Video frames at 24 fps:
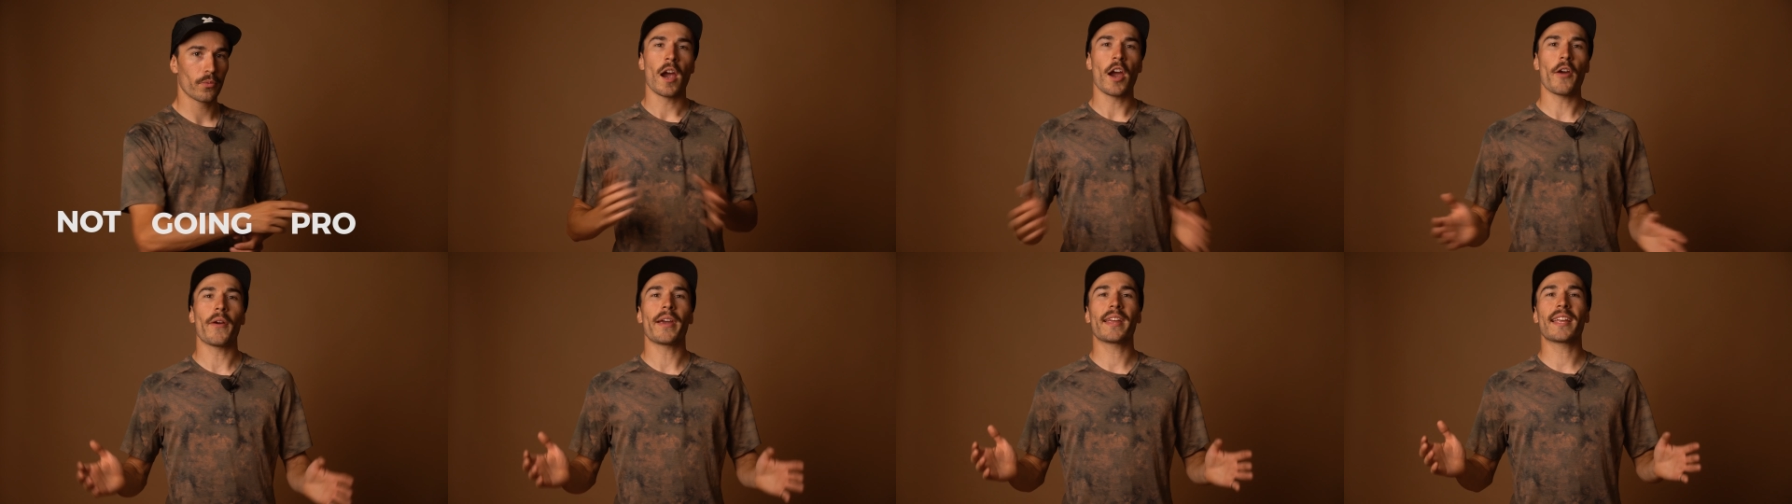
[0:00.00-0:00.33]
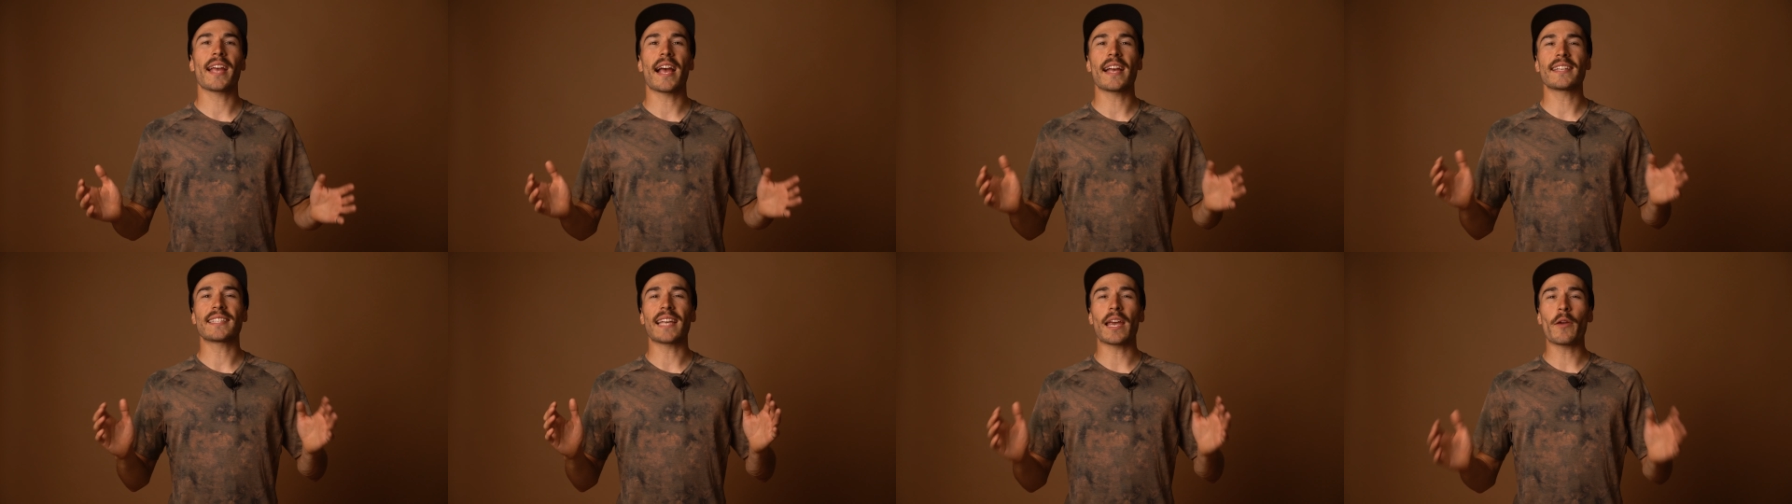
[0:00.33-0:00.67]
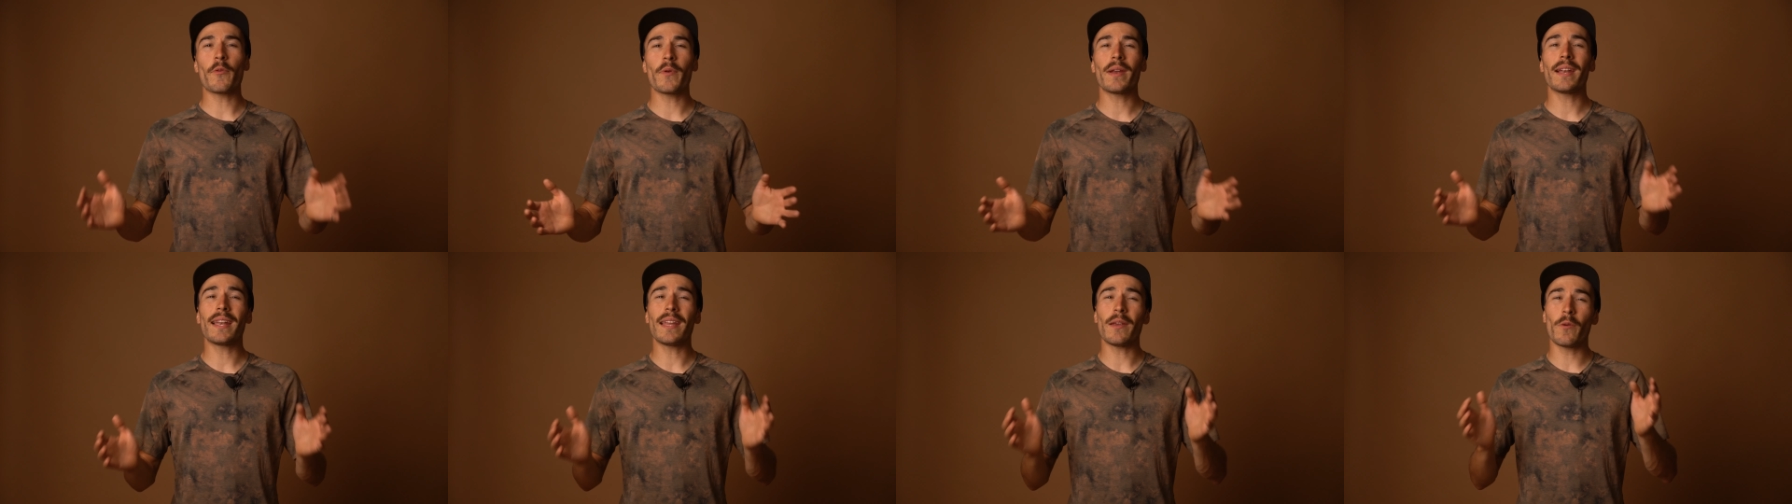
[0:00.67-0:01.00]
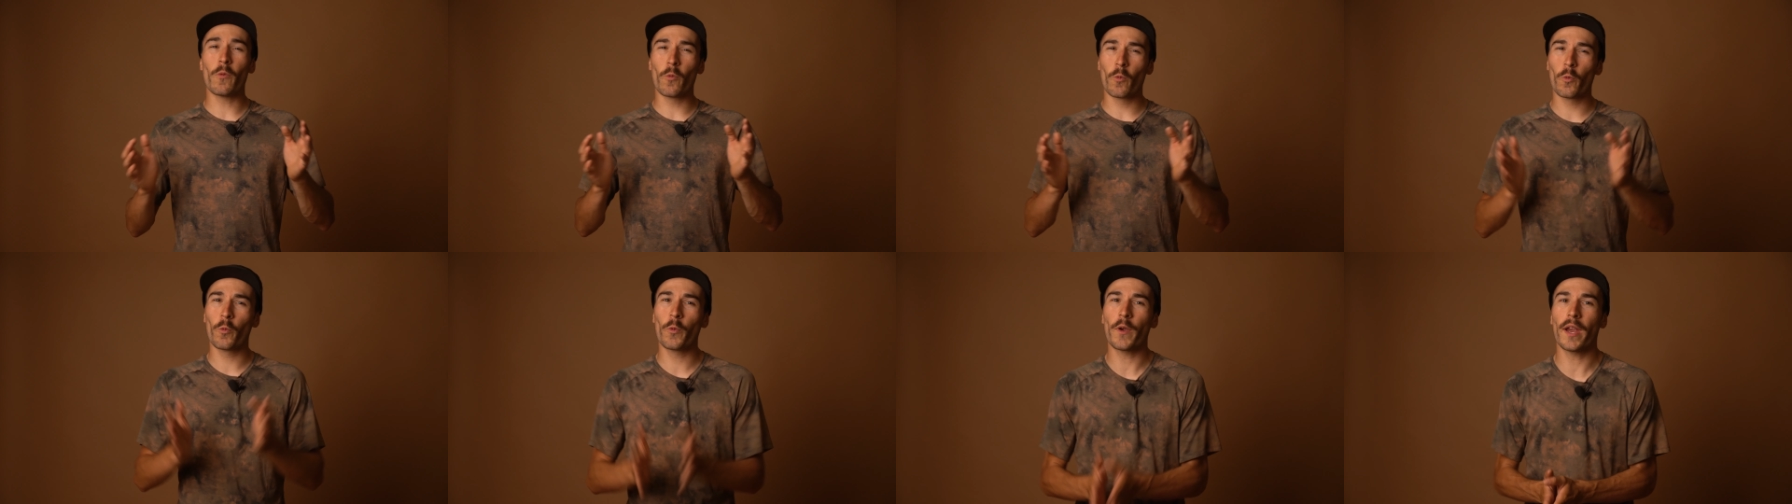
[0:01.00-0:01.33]
Alright guys, I really,
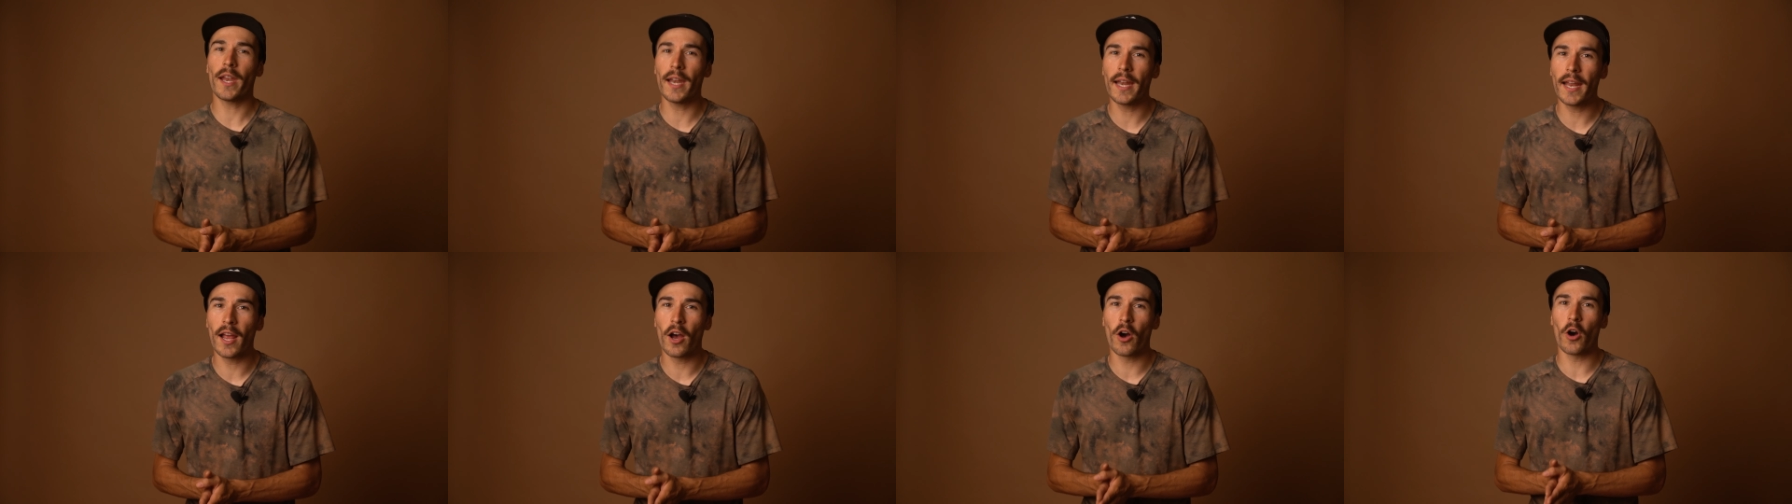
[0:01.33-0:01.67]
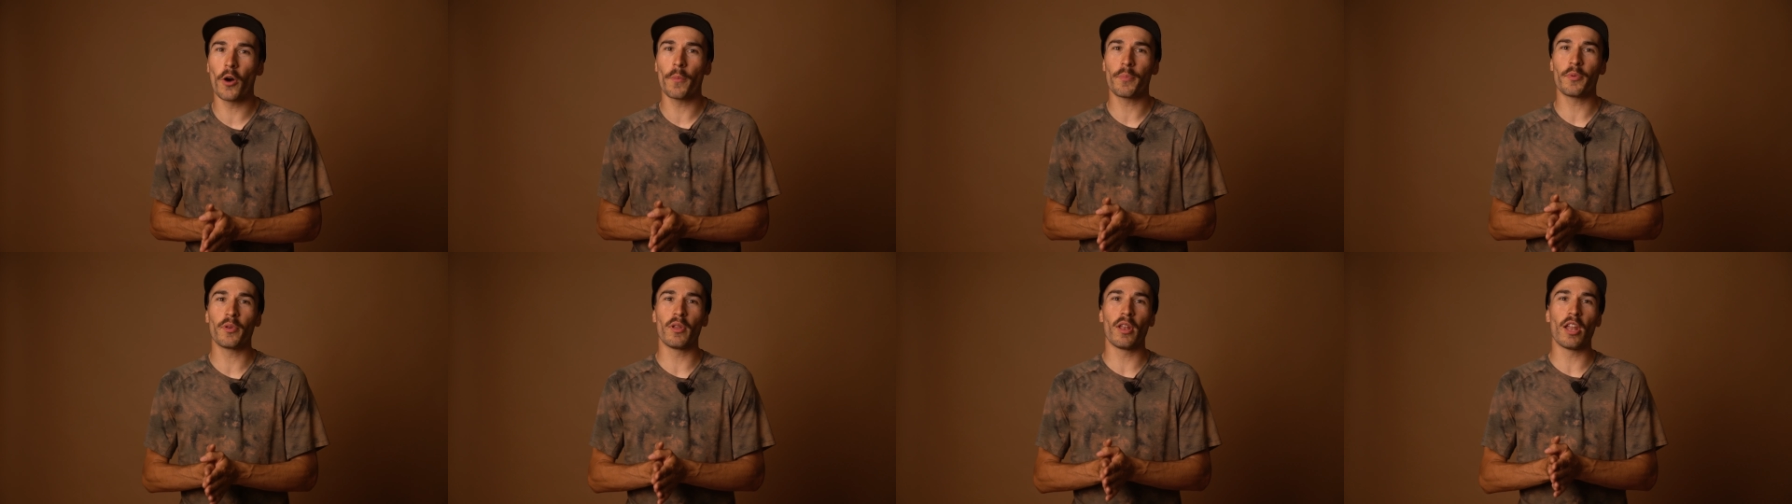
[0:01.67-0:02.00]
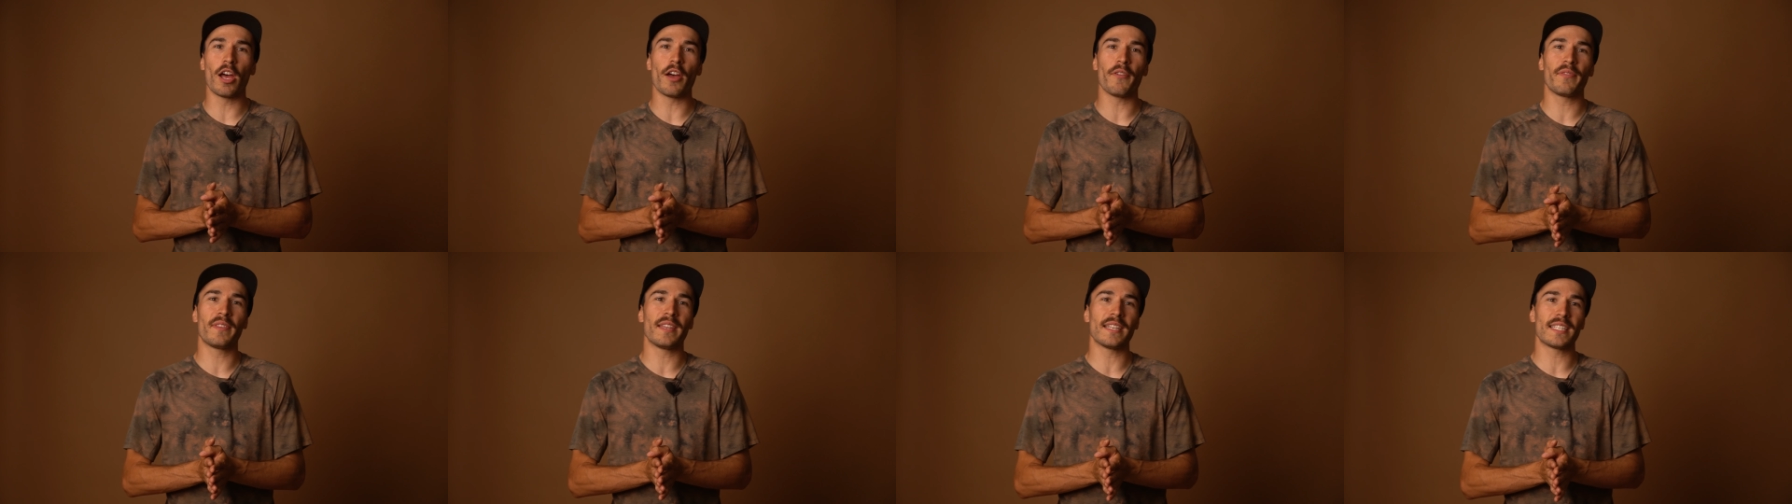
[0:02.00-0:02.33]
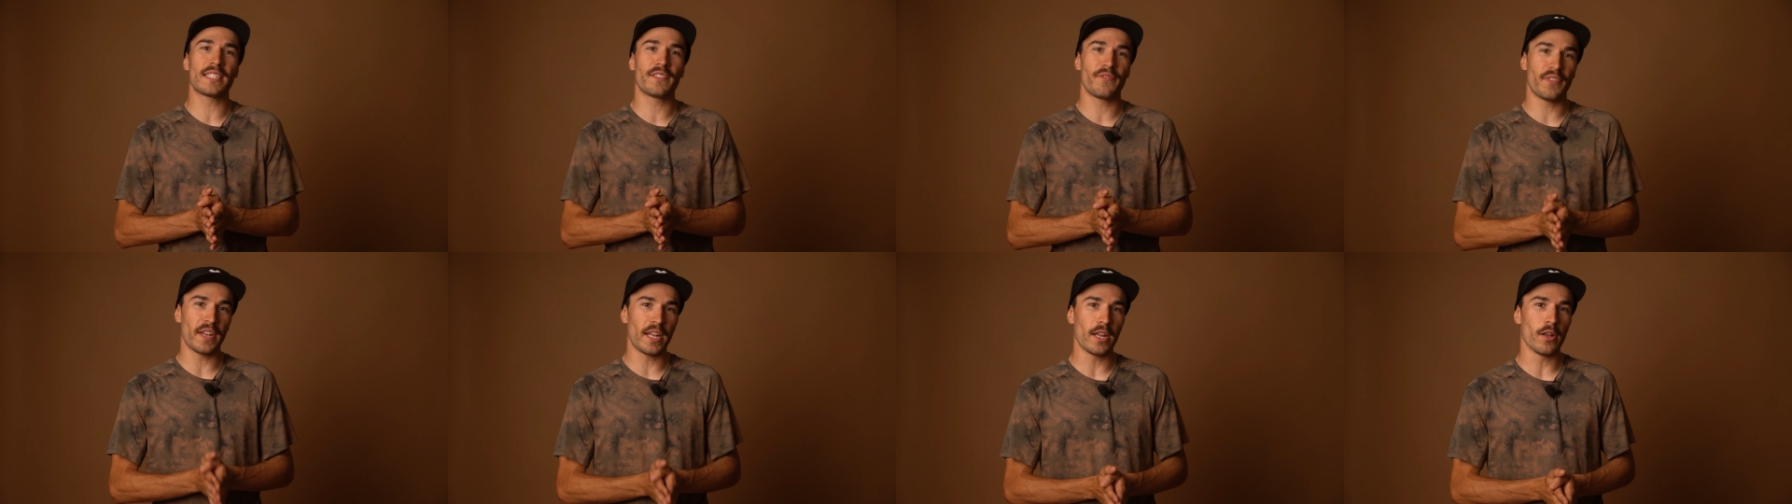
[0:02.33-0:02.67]
really hope you love
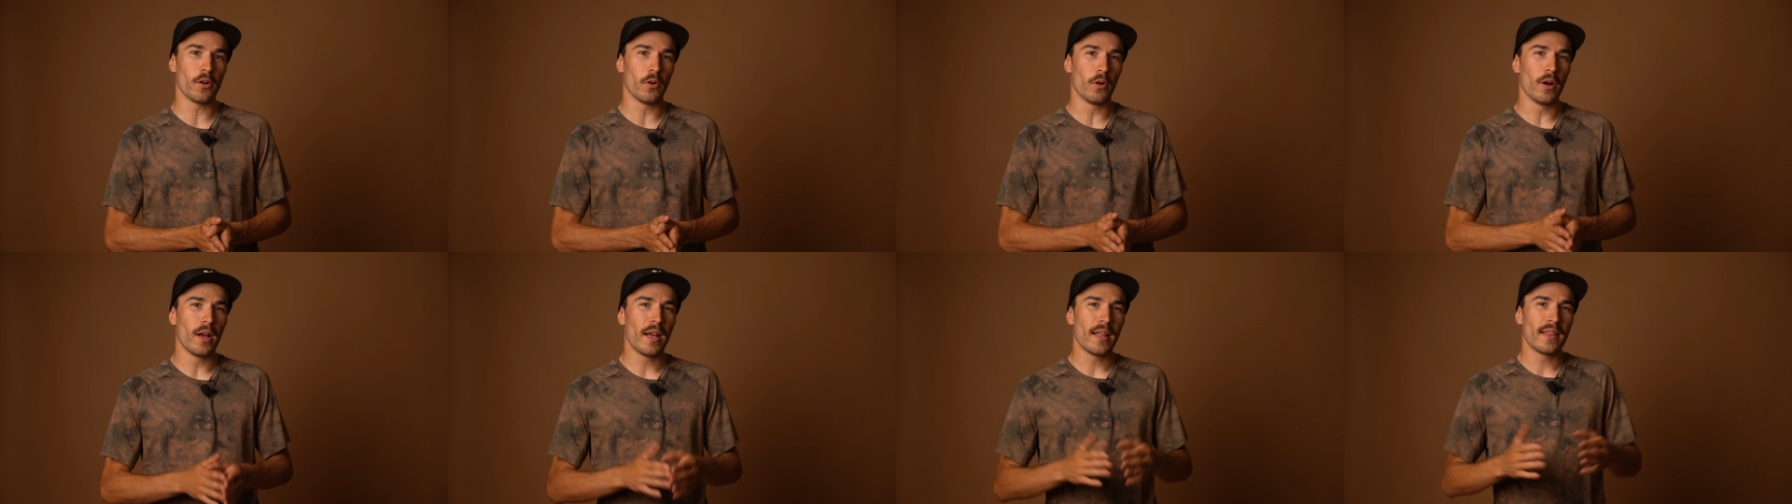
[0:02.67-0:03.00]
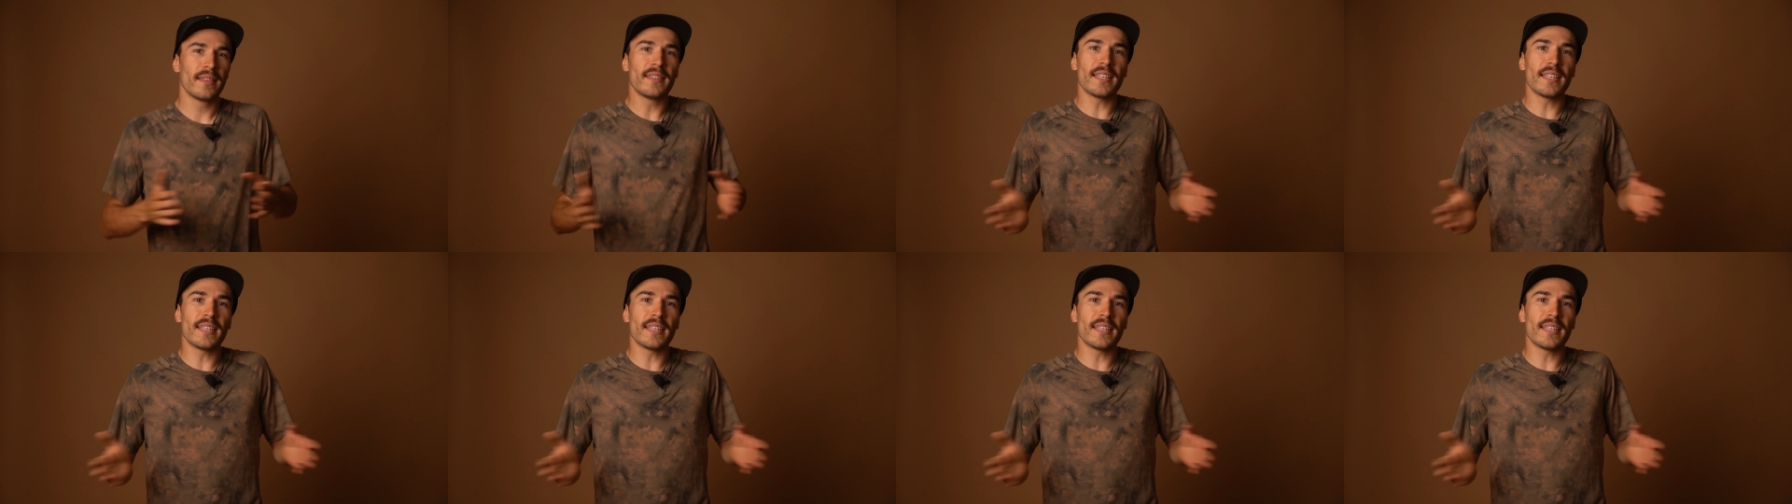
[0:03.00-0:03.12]
this video.